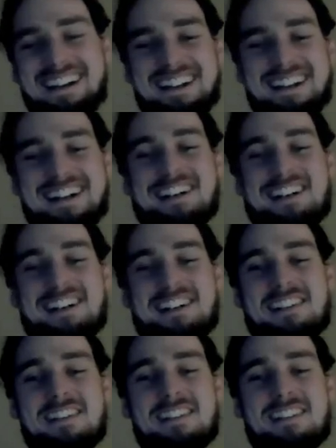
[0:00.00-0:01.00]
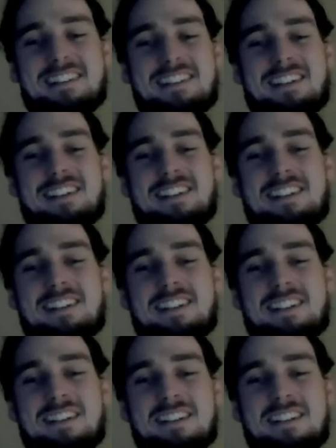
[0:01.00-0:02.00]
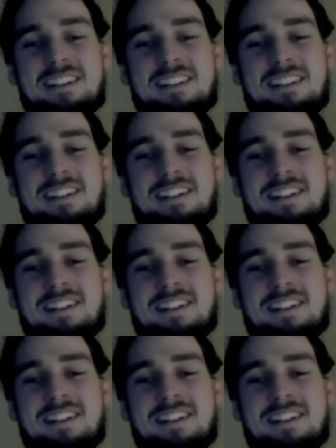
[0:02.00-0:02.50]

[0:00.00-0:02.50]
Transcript: The person shown says nothing.